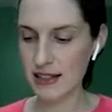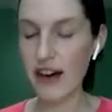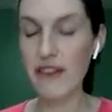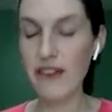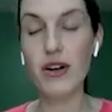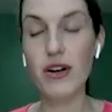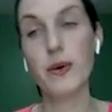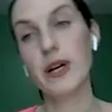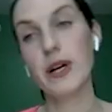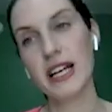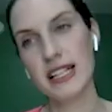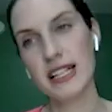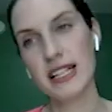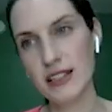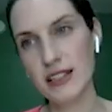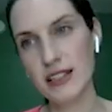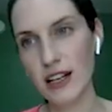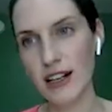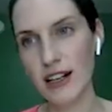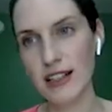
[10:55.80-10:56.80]
everyone gets
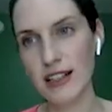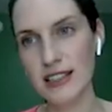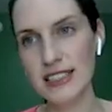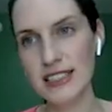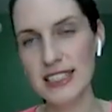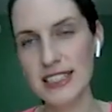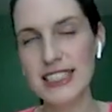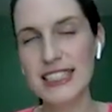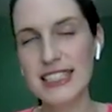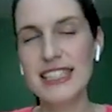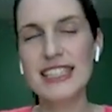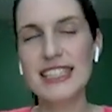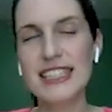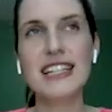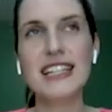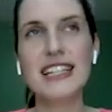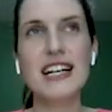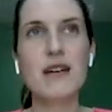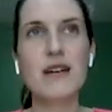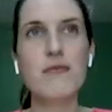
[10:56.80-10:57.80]
along,
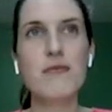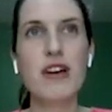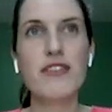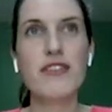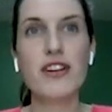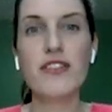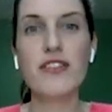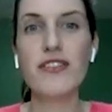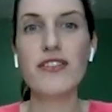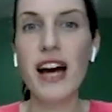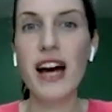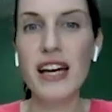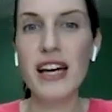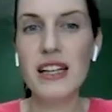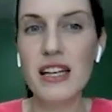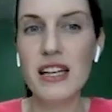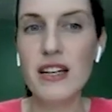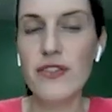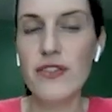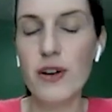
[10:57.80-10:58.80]
if you're
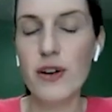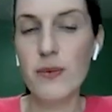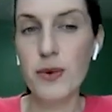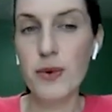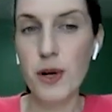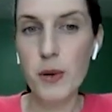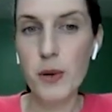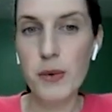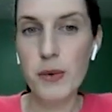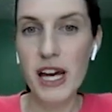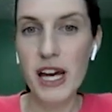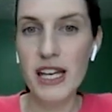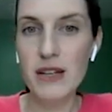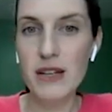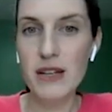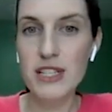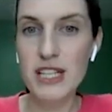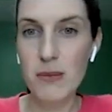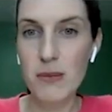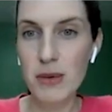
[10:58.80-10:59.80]
filing for probate,
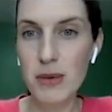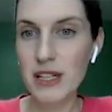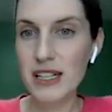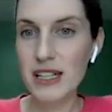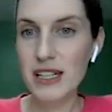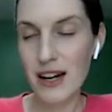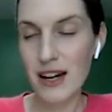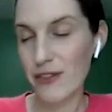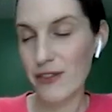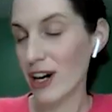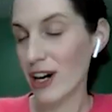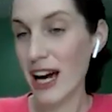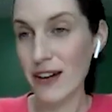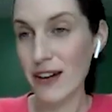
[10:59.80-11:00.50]
you typically never